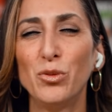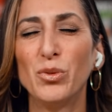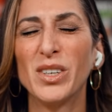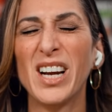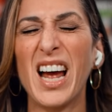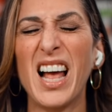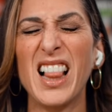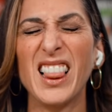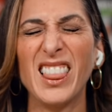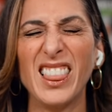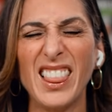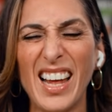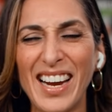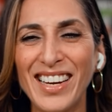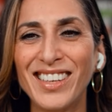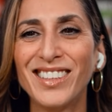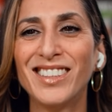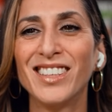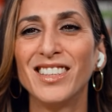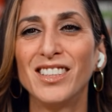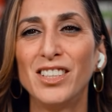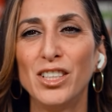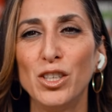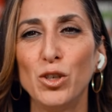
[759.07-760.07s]
what I like
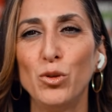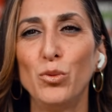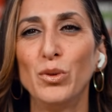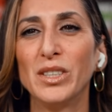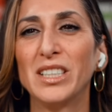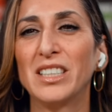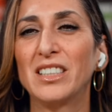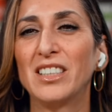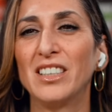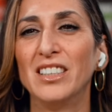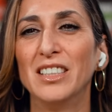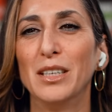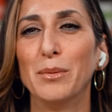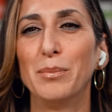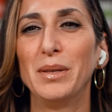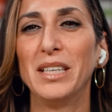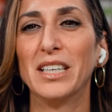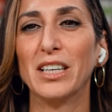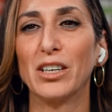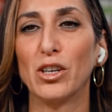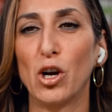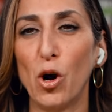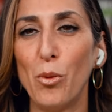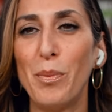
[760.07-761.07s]
to do was going to be
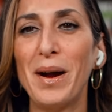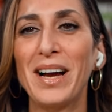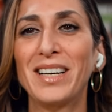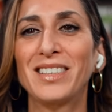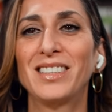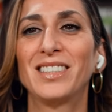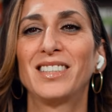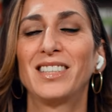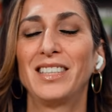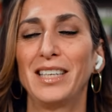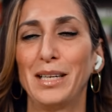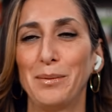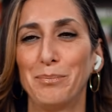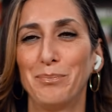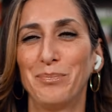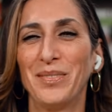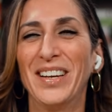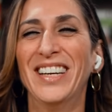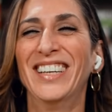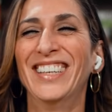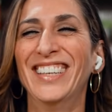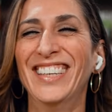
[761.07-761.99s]
to go back to sleep.